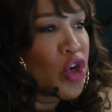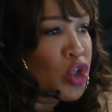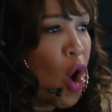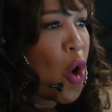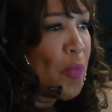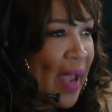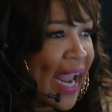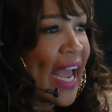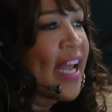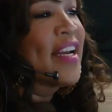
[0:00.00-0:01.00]
You're a grown
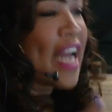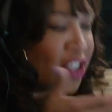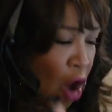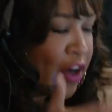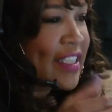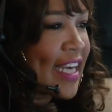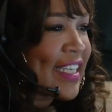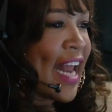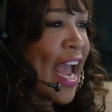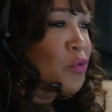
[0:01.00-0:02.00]
man. Now go on and
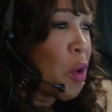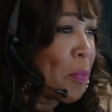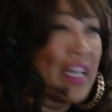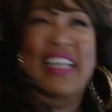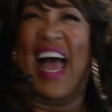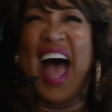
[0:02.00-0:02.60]
take that ass whooping.